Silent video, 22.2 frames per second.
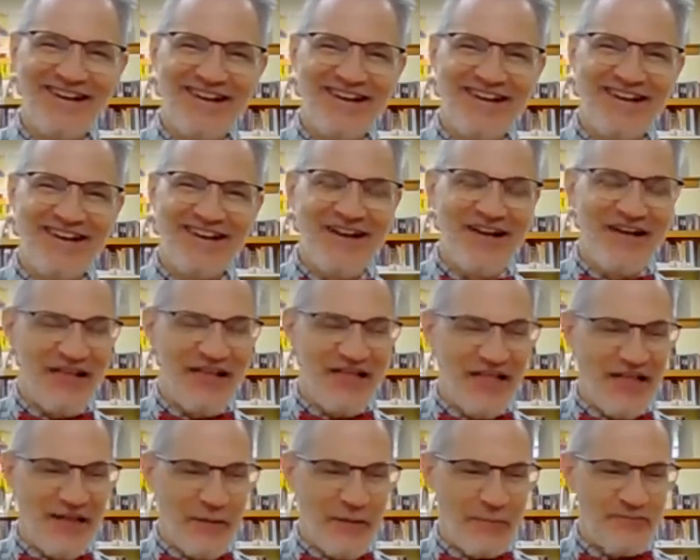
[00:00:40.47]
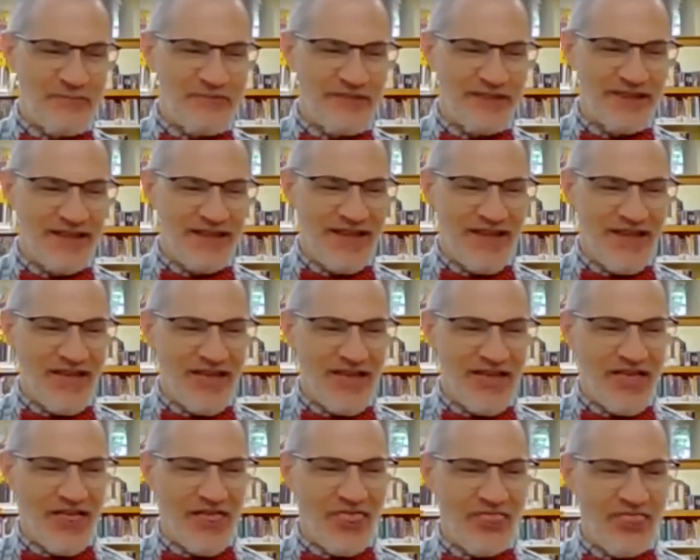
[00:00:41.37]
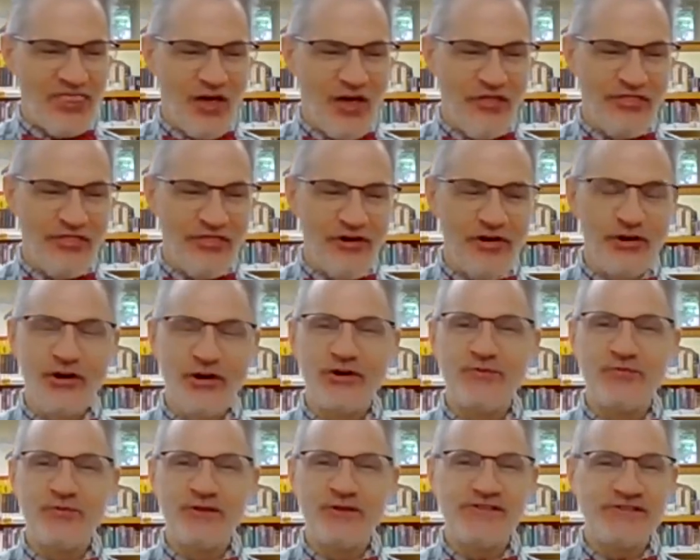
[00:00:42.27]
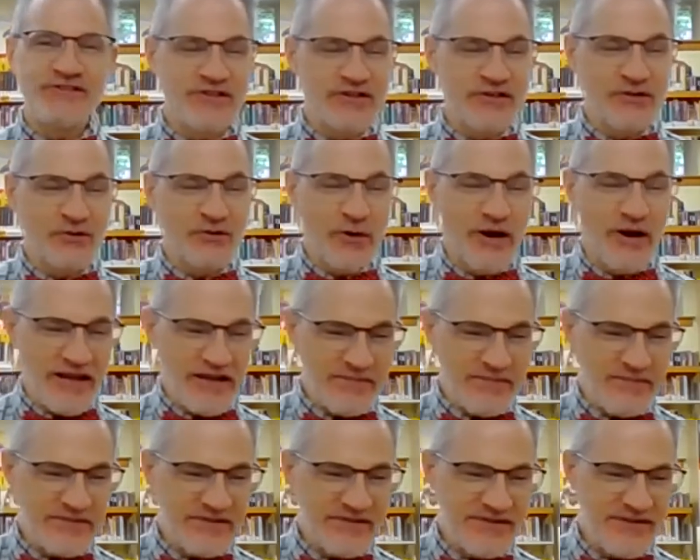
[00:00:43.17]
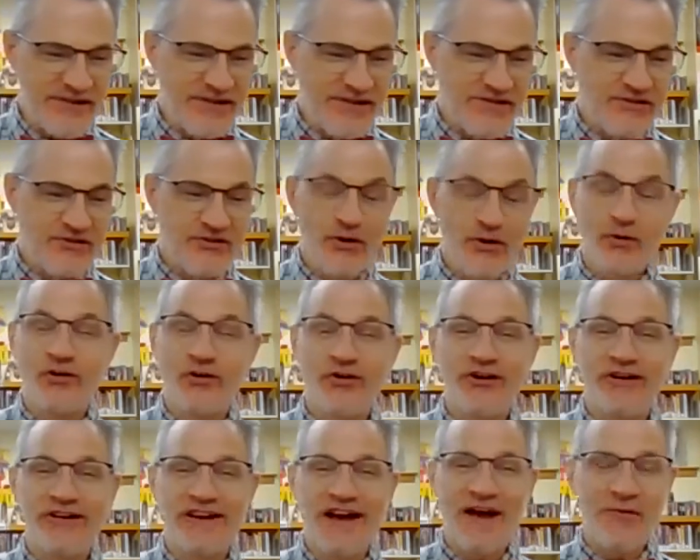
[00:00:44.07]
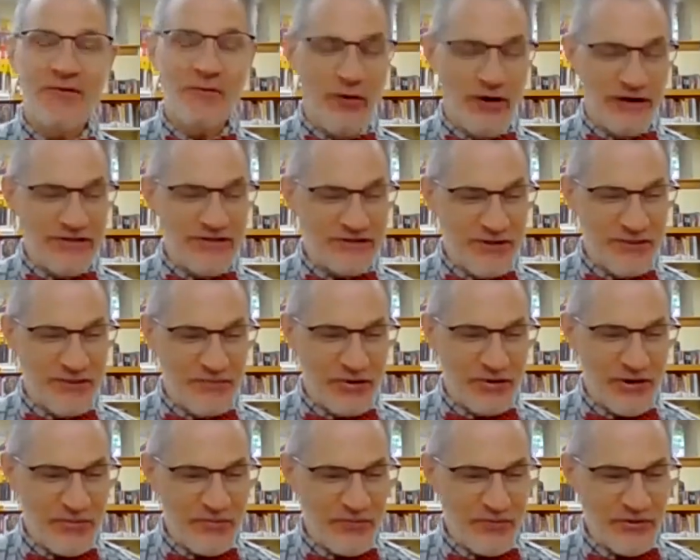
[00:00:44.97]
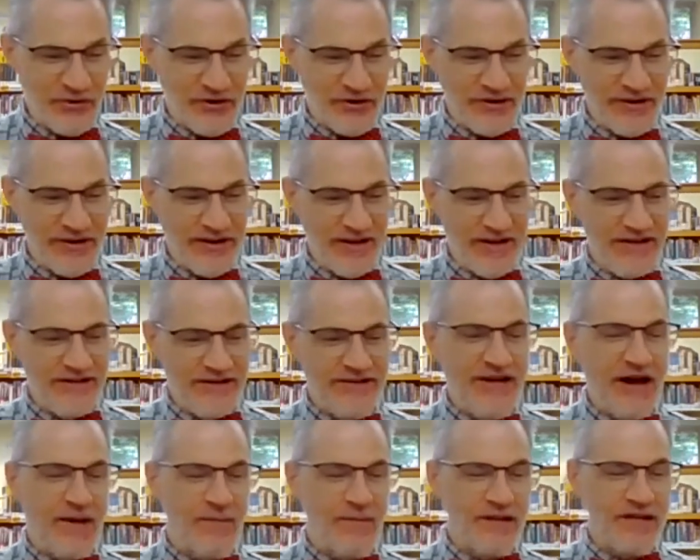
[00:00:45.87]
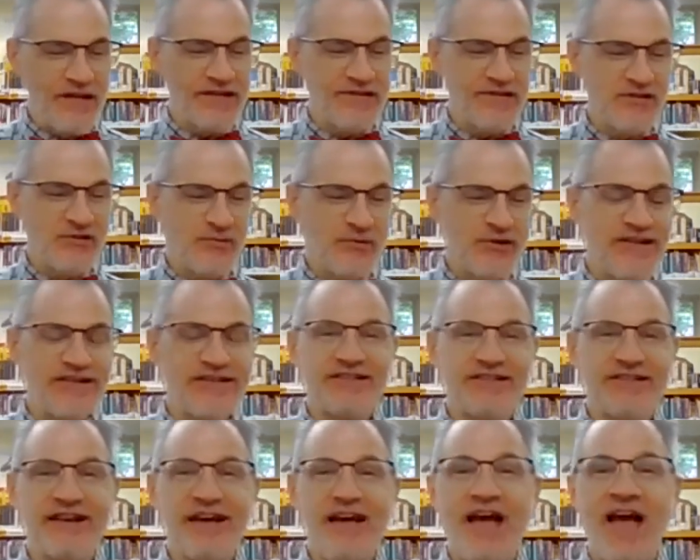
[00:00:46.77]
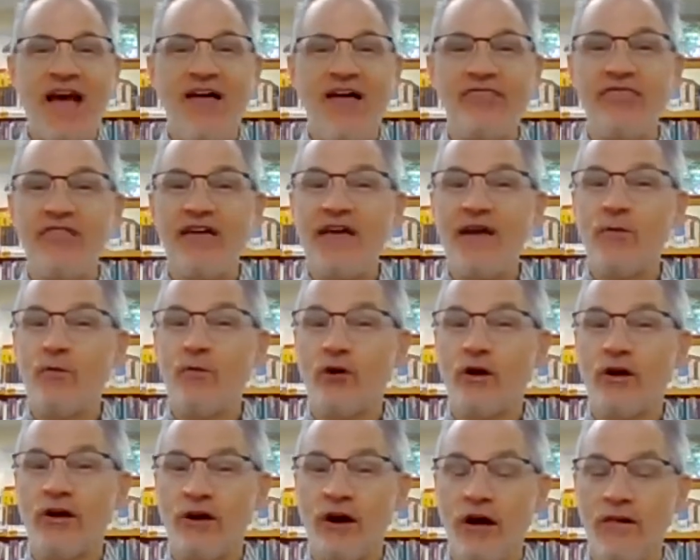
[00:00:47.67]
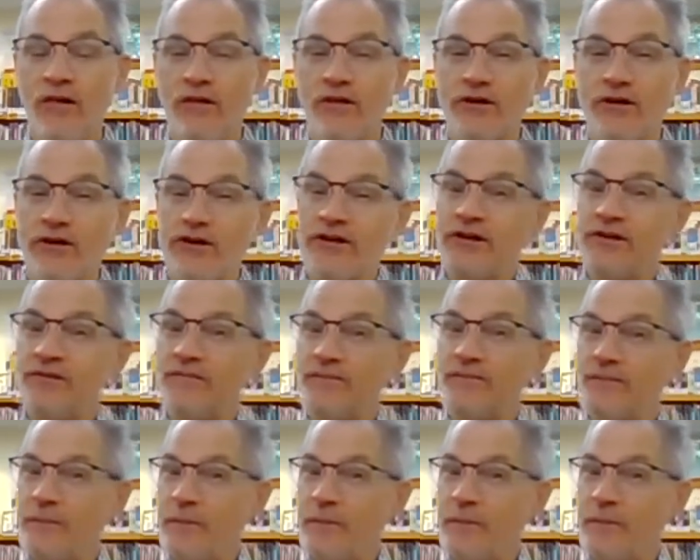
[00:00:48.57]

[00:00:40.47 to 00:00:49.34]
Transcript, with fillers: Girls, we have to put it back on mute. The third was the grapes, so good I want to purple, yummy and sweet, and they were colored